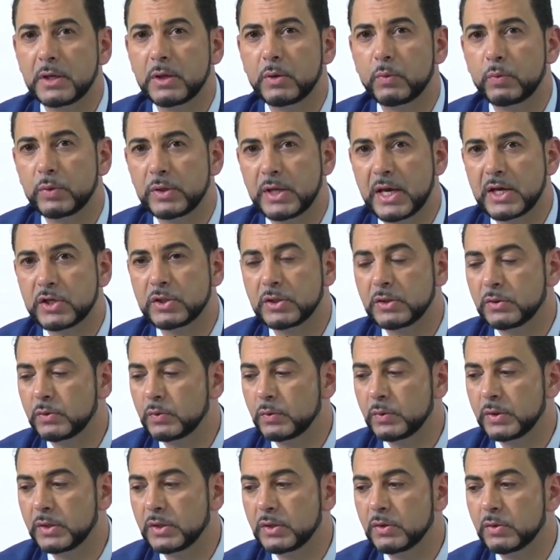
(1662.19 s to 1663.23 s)
when you're actually
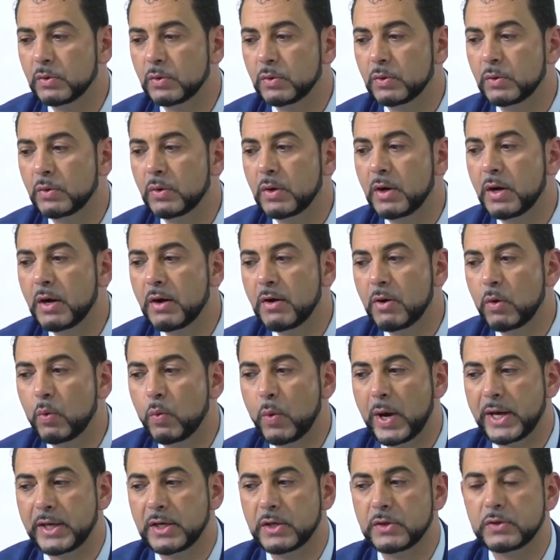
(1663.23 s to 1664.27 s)
doing your
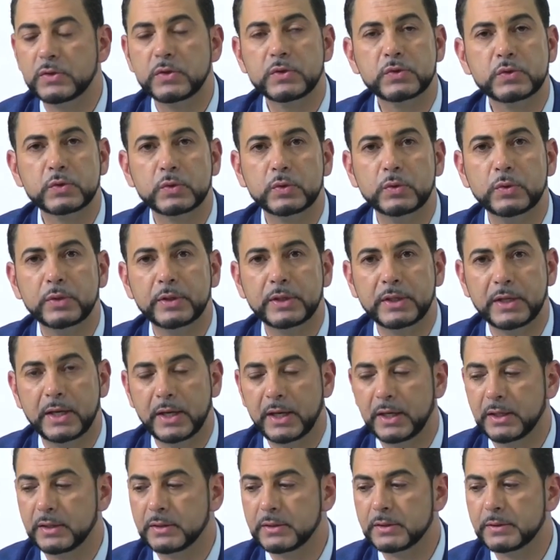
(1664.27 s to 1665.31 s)
weighted score in the
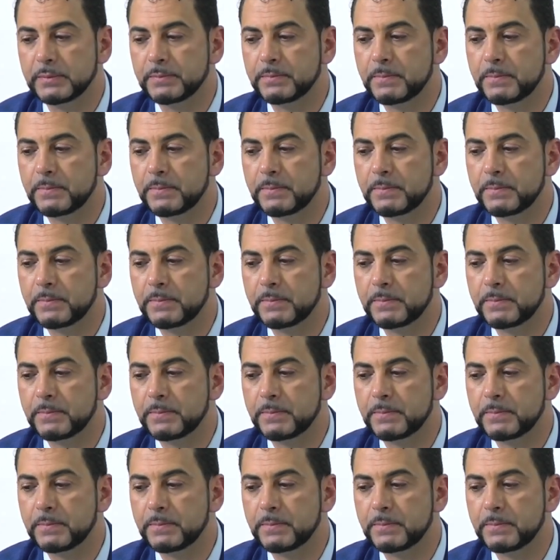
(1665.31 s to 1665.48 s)
end.